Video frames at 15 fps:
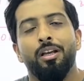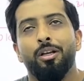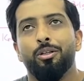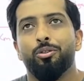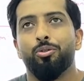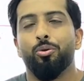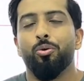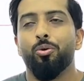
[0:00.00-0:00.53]

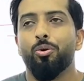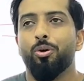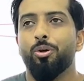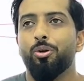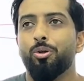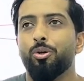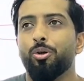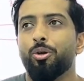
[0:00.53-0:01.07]

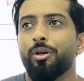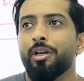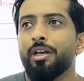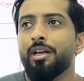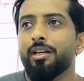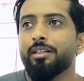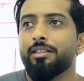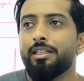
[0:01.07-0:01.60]
So
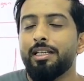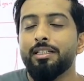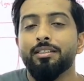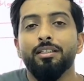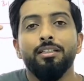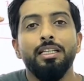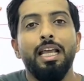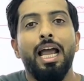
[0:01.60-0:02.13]
these
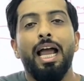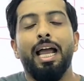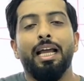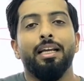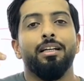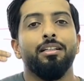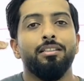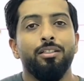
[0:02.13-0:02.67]
are the
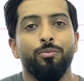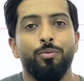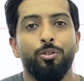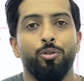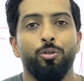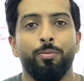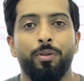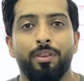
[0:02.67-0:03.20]
angles in which
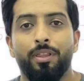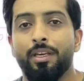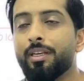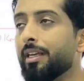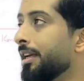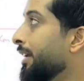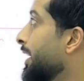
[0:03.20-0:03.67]
you should be thinking.